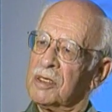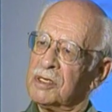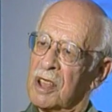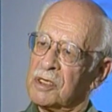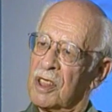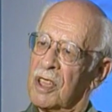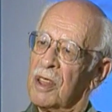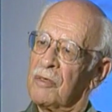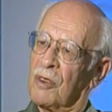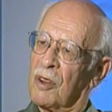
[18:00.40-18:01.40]
essentially
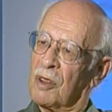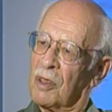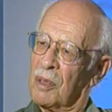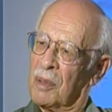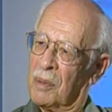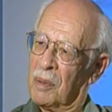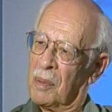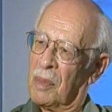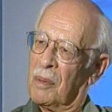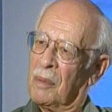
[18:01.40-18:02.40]
infertile,
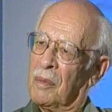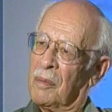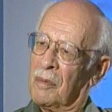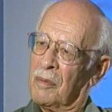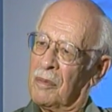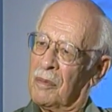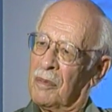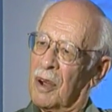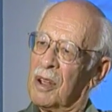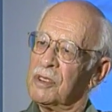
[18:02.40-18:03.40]

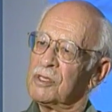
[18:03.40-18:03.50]
very